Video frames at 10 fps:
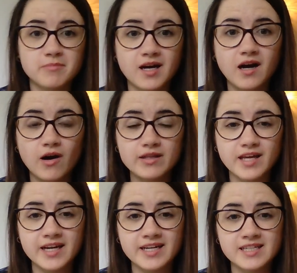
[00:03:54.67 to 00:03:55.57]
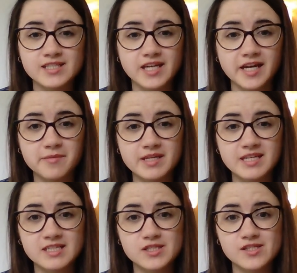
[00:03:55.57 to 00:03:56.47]
uh, online
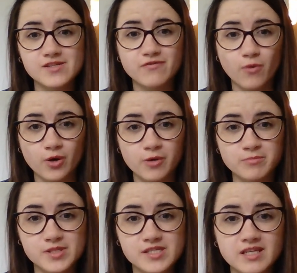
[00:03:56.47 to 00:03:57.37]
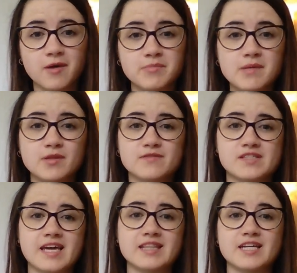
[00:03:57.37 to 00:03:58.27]
diabetes forums. People have
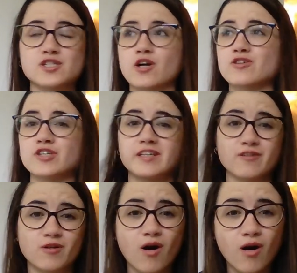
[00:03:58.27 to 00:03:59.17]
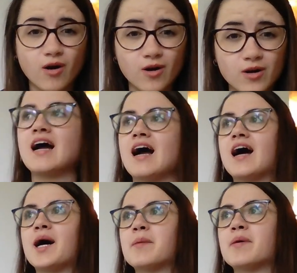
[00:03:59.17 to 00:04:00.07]
said they charge it in their car.
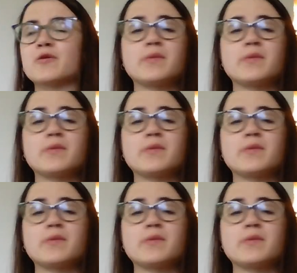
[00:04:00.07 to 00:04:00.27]
Um, other